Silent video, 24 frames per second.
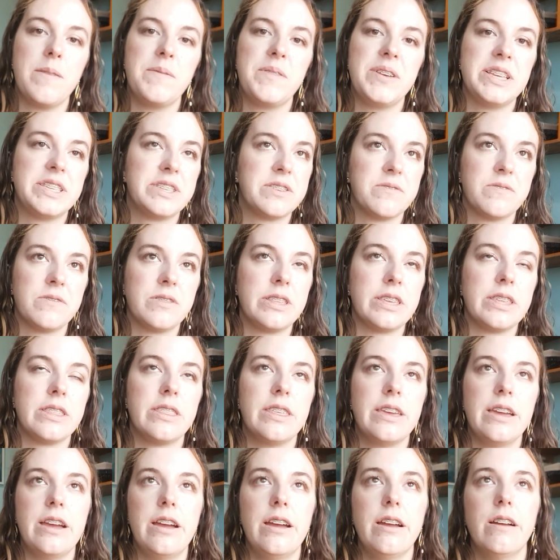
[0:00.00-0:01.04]
Is it really
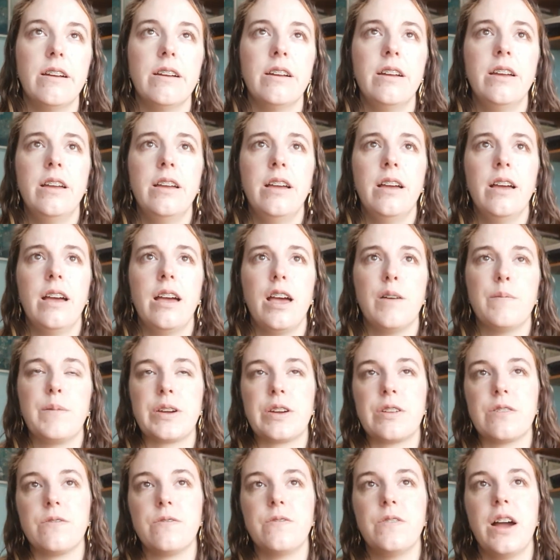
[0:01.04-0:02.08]
there? Am I going
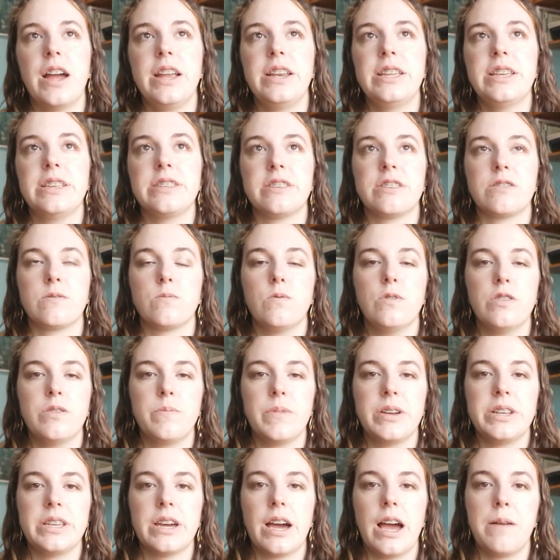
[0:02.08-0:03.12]
to find it? Is this worth my
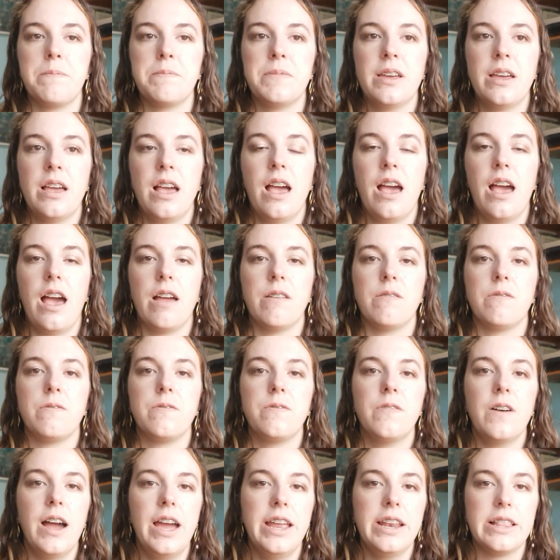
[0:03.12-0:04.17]
time? And
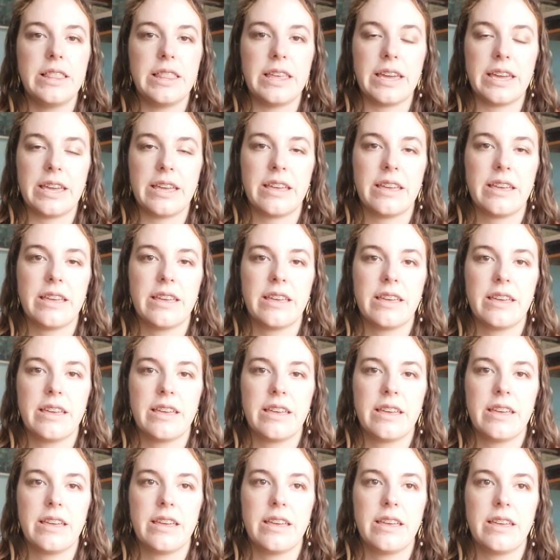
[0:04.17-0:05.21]
finally,
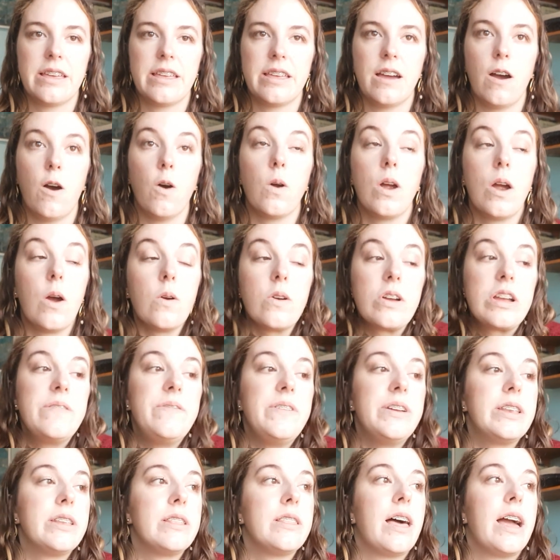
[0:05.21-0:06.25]
or
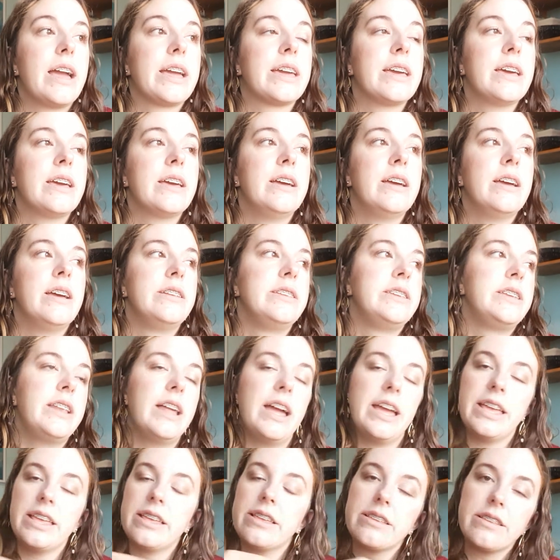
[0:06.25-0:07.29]
even like, did
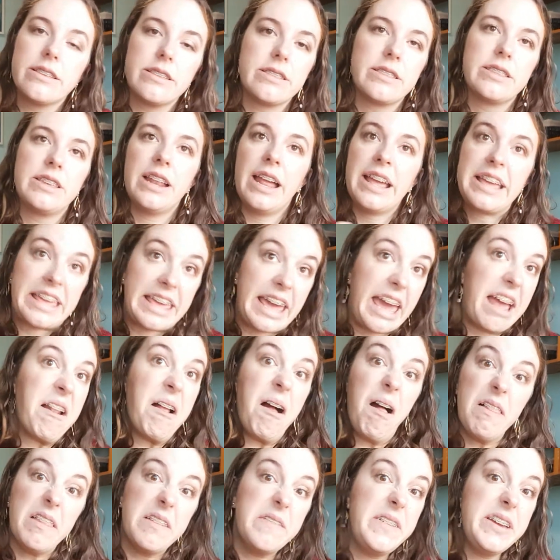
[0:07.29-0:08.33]
I get
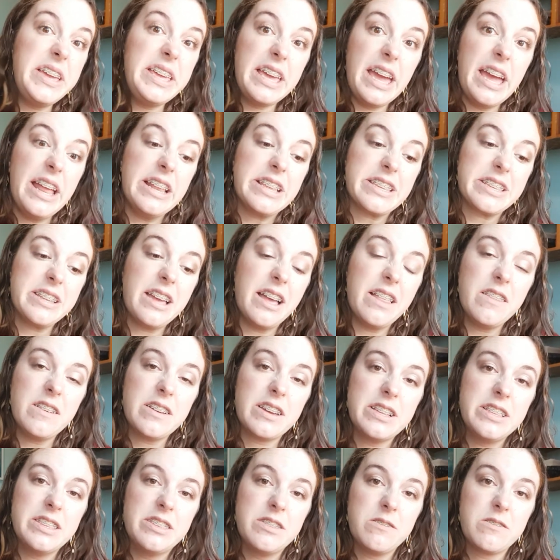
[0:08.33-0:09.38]
all of it yet? It's not
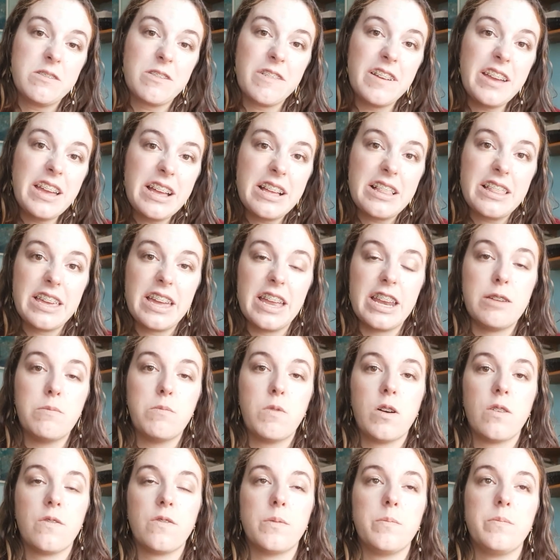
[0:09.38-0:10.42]
looking so crinkly anymore
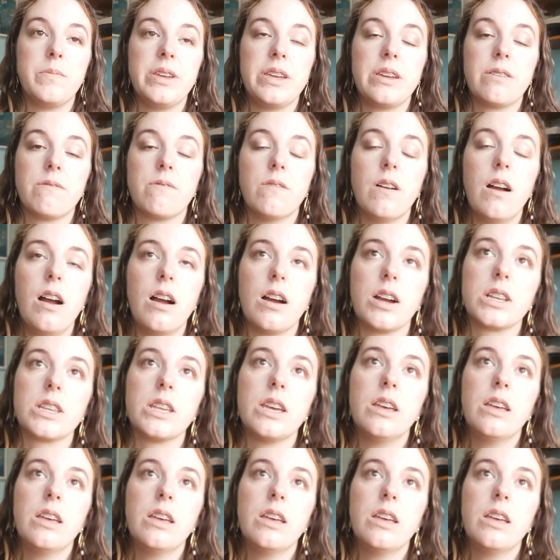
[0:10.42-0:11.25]
from being frogged.